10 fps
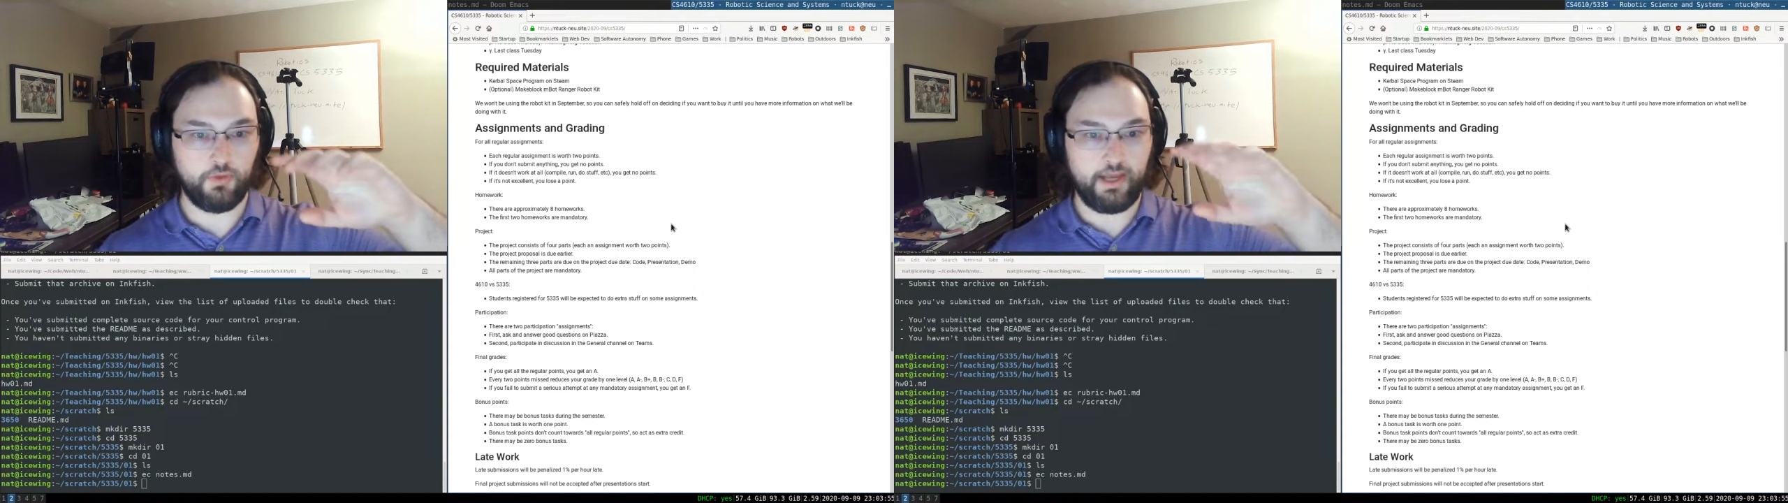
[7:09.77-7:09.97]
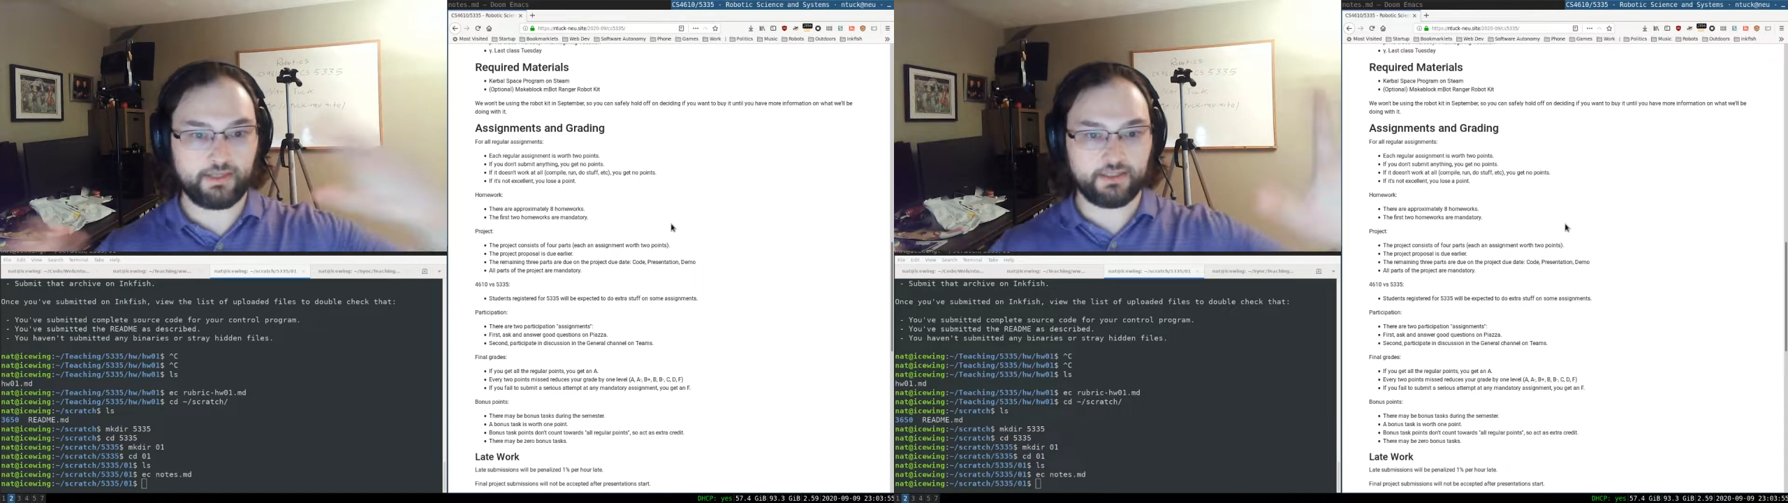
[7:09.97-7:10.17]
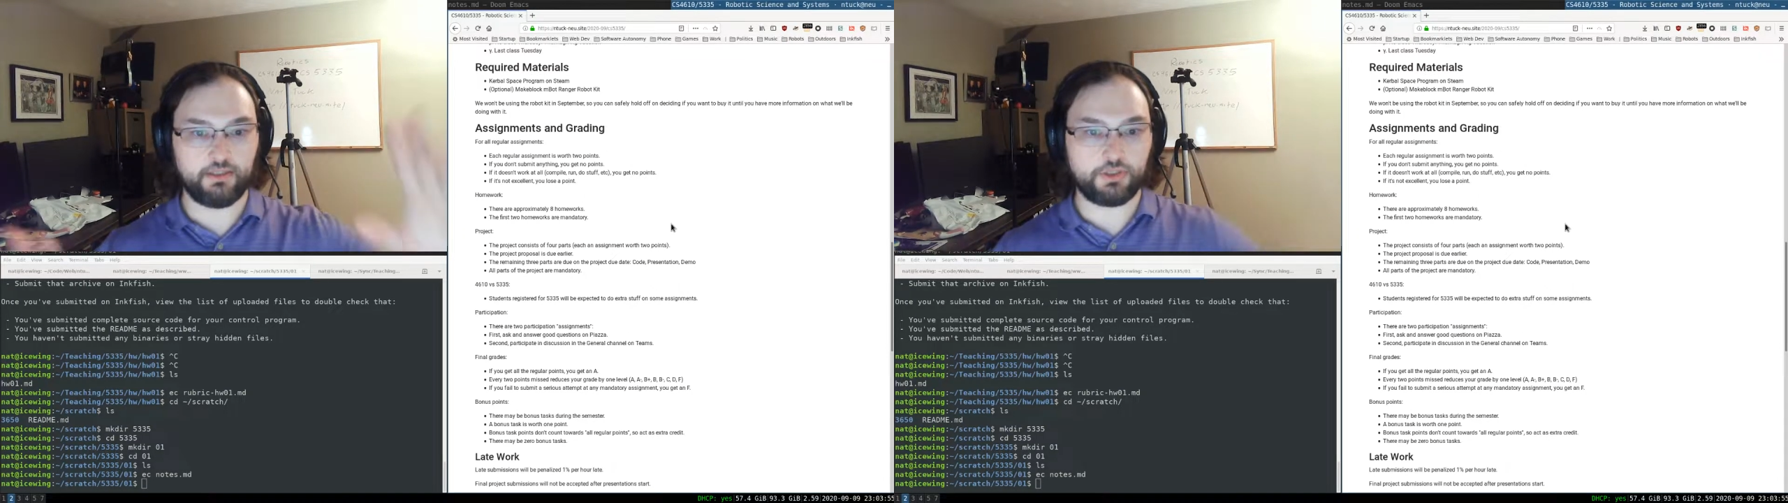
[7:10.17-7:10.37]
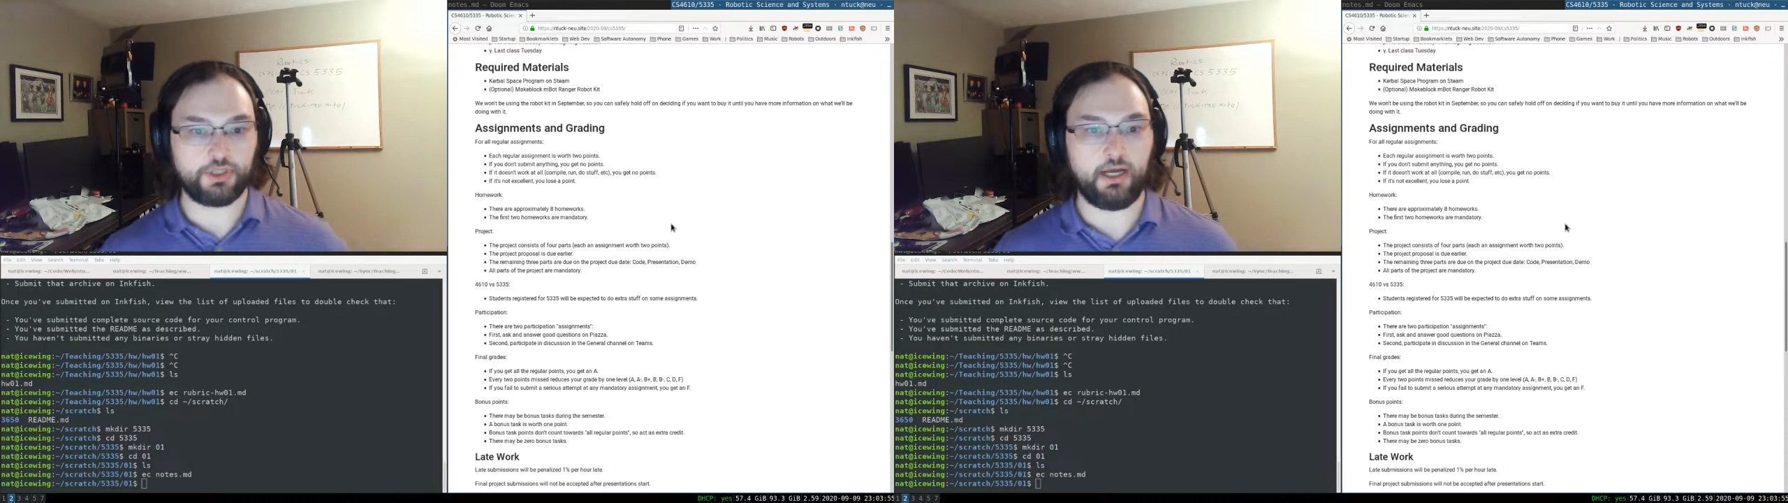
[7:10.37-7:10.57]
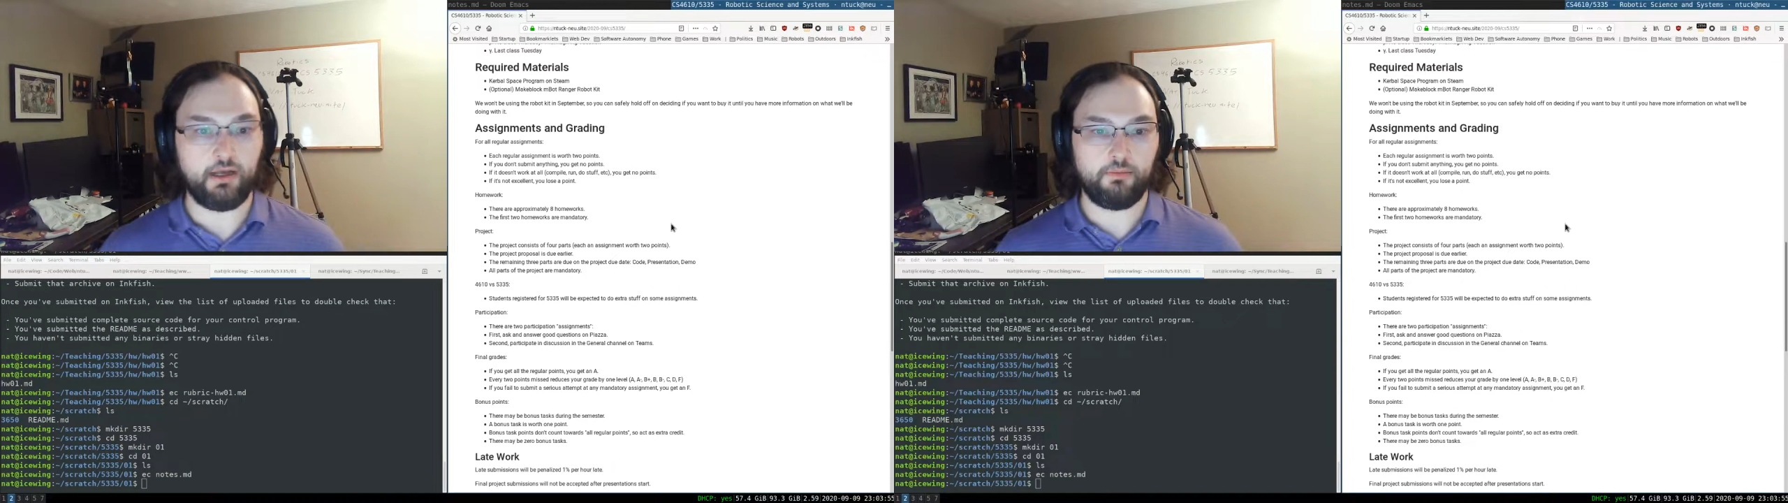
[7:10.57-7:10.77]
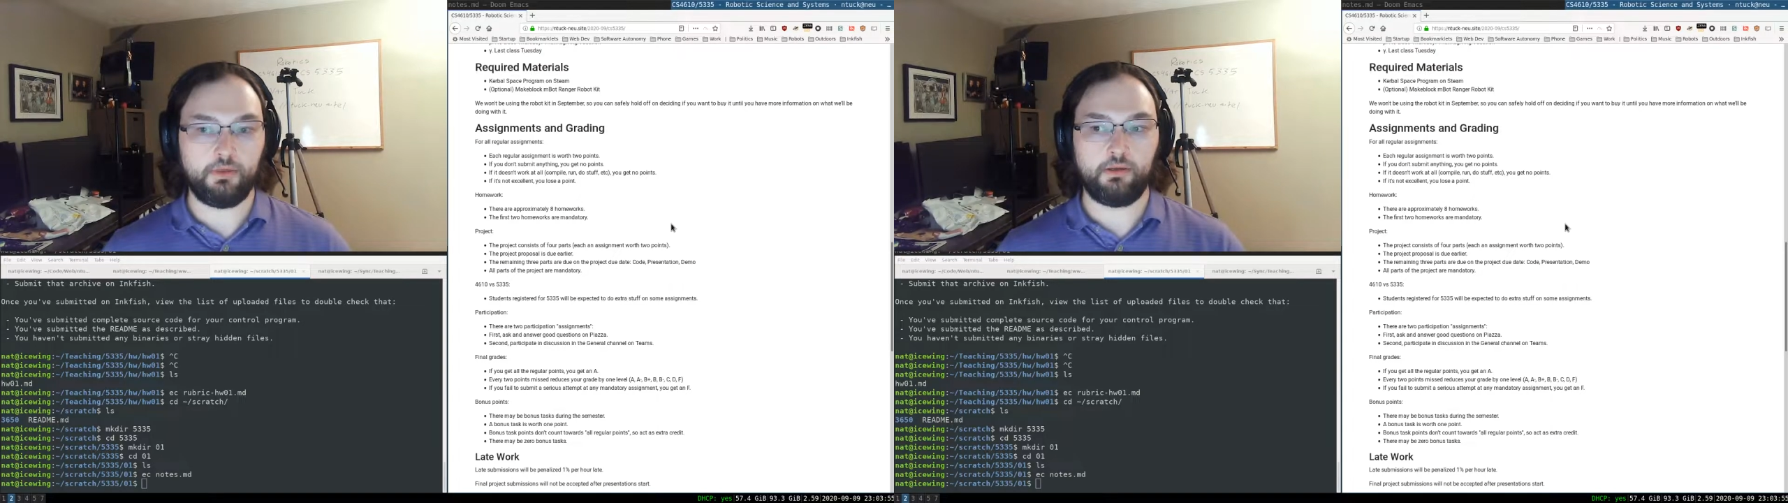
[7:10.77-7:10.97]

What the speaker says: an excellent job,